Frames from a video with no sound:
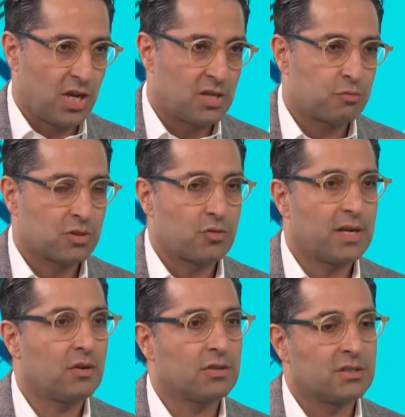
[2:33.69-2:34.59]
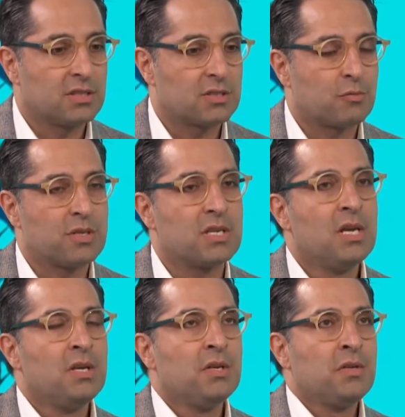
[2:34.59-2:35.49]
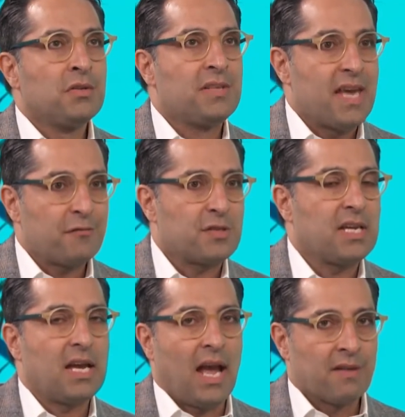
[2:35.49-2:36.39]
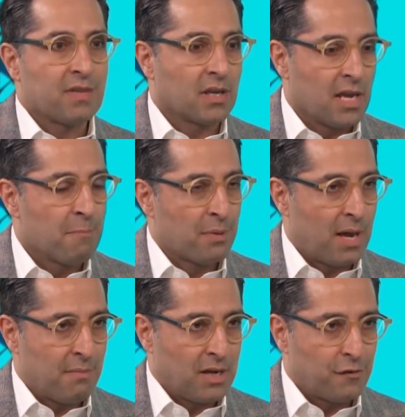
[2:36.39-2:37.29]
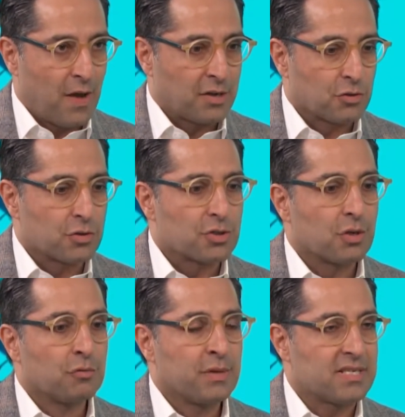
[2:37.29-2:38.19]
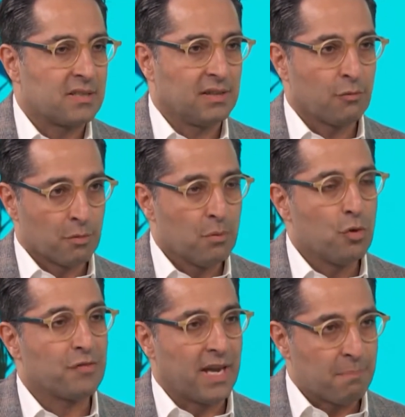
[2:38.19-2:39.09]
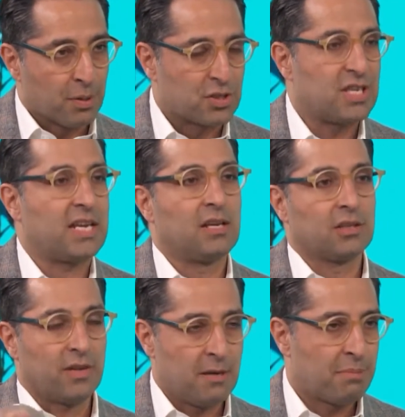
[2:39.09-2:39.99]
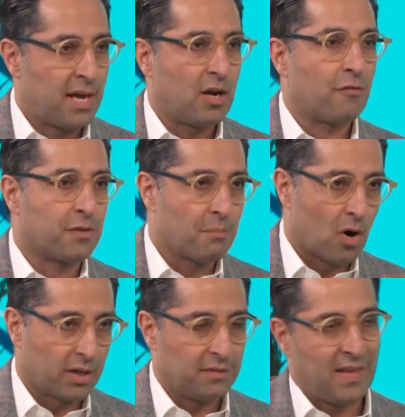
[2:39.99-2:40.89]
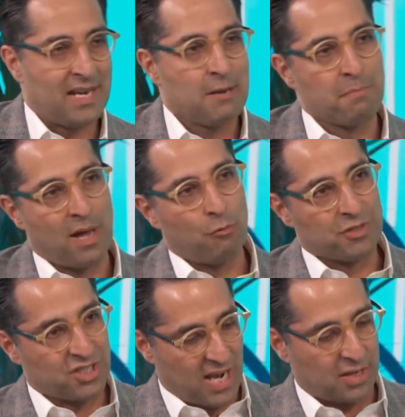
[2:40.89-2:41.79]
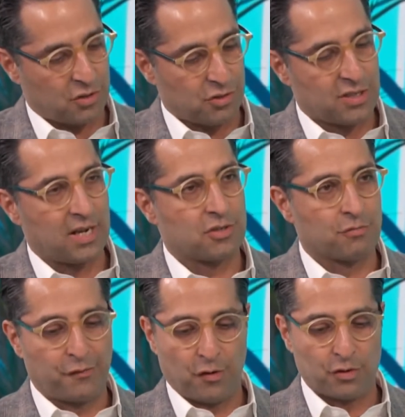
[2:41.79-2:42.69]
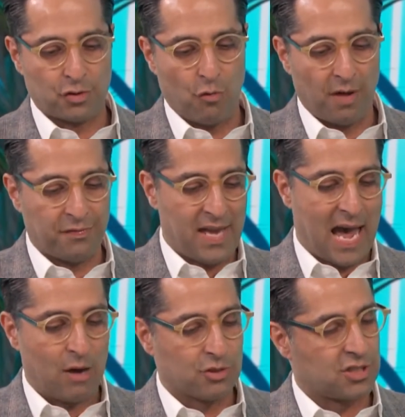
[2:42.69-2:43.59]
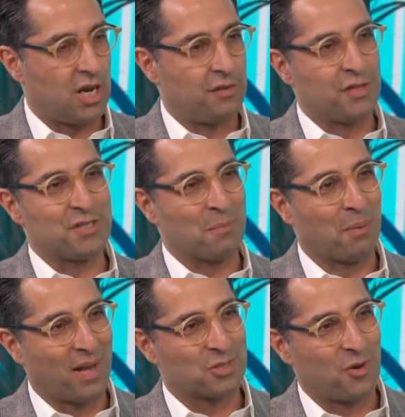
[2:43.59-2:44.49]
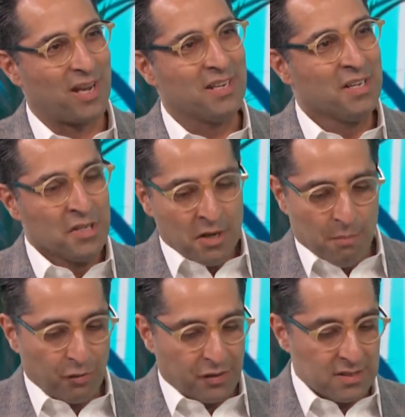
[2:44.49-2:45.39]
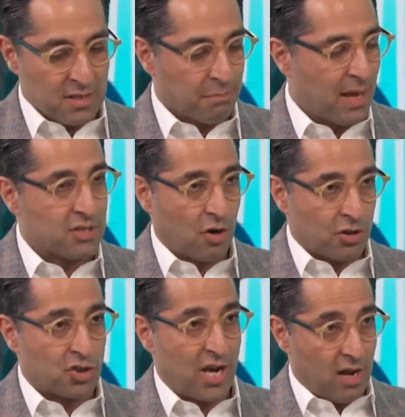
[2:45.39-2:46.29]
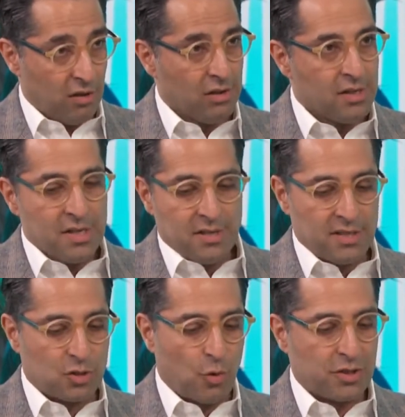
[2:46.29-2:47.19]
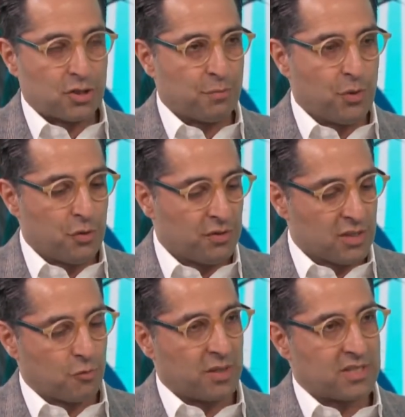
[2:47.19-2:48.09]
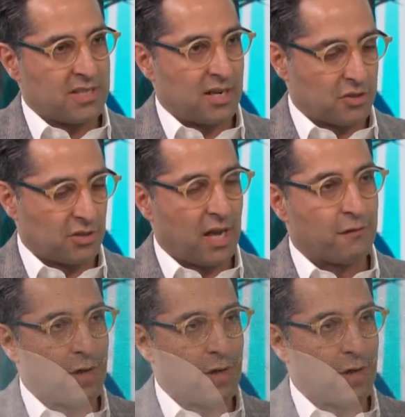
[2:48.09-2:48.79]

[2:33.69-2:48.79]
change? What triggered this was the FDA and the implant manufacturers recently removed a particular implant off the market. That implant was textured. Textured referring to what? The outside of these implants, right? Mm -hmm. Both these implants are gel. This one is smooth. This one is textured like